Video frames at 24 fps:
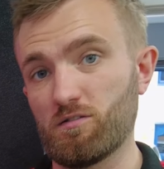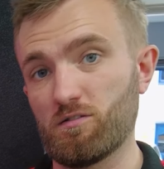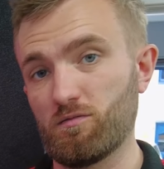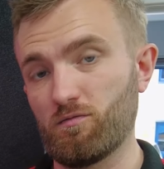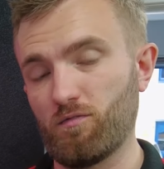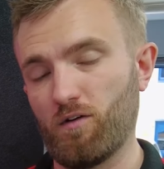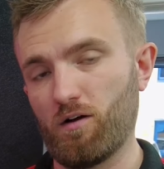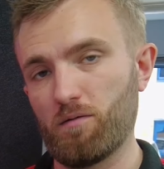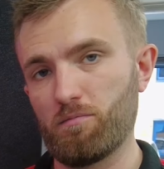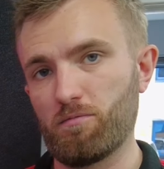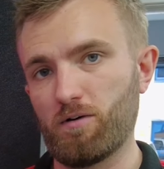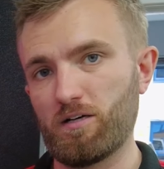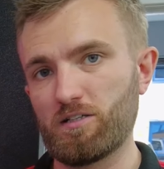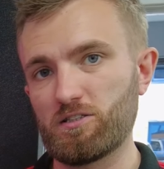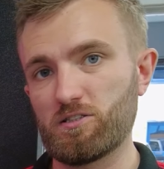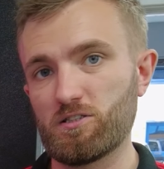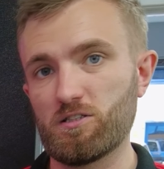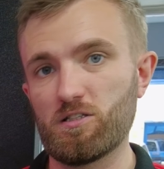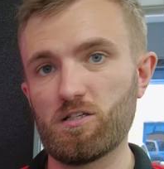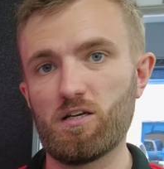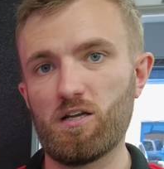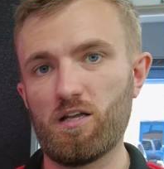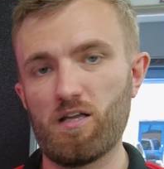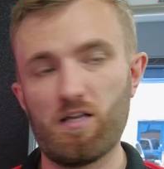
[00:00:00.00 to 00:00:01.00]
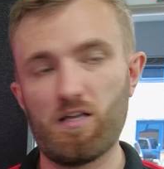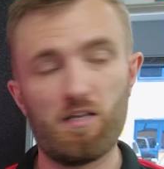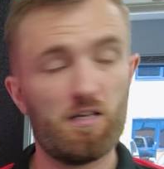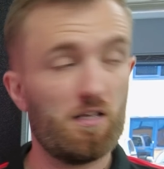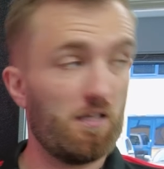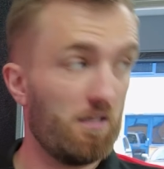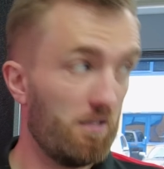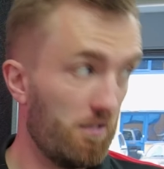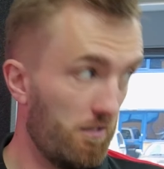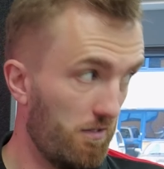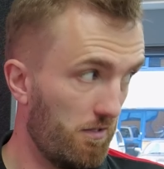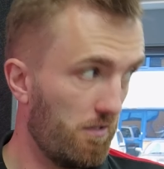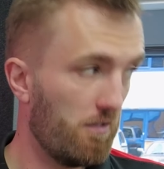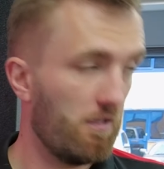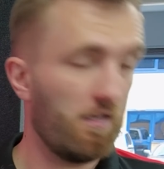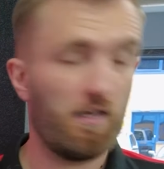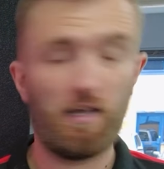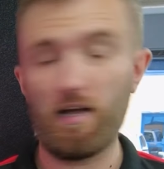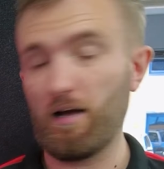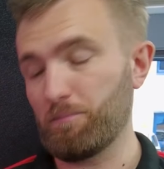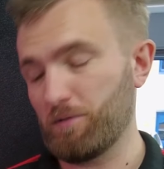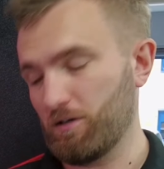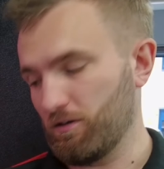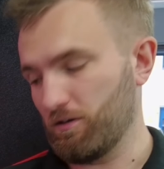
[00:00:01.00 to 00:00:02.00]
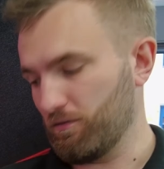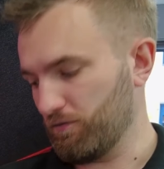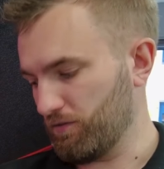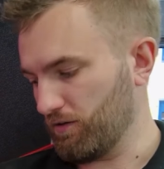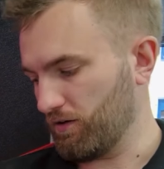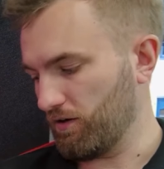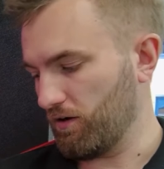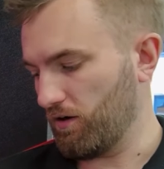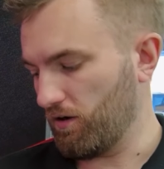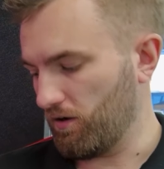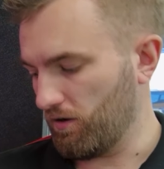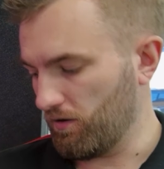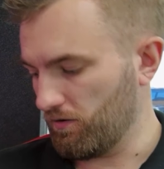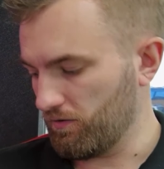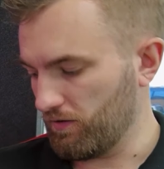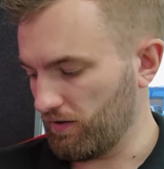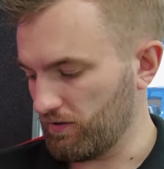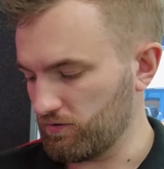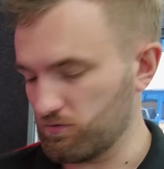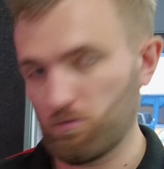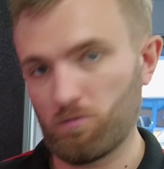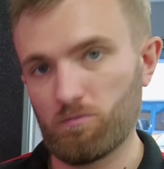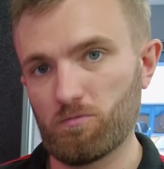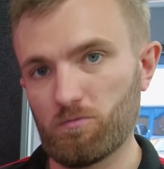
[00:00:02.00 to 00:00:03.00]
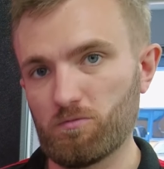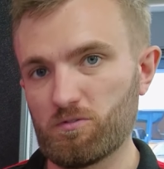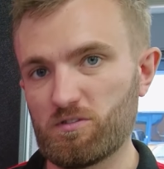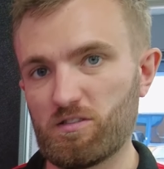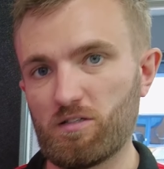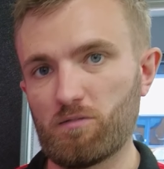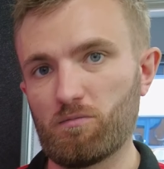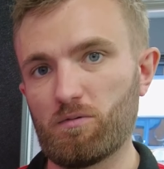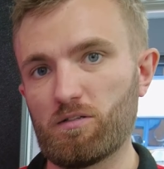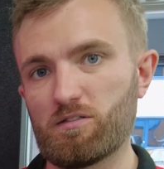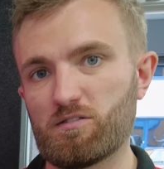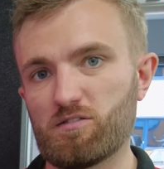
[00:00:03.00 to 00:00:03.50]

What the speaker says: and vibration in the cabin of the car, that's what we'll stick with.